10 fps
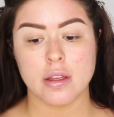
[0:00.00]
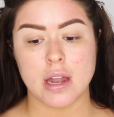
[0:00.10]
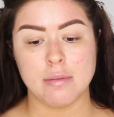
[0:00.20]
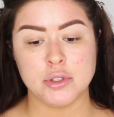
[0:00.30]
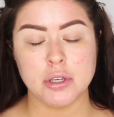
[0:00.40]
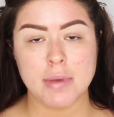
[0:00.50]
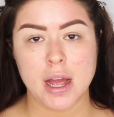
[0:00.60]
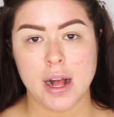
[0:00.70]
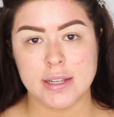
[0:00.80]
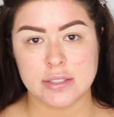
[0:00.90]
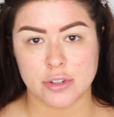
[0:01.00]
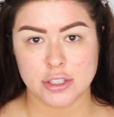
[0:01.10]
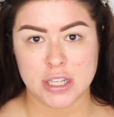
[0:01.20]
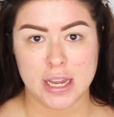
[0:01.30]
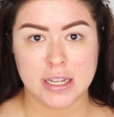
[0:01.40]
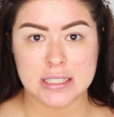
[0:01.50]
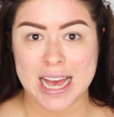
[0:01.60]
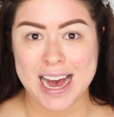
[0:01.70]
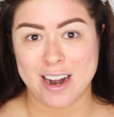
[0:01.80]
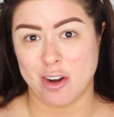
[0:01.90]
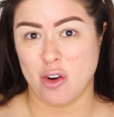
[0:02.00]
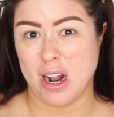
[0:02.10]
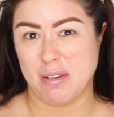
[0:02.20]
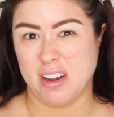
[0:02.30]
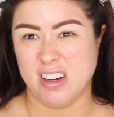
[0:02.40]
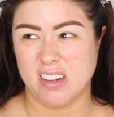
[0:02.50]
And I'm doing my eyes first today because I don't know what I'm doing.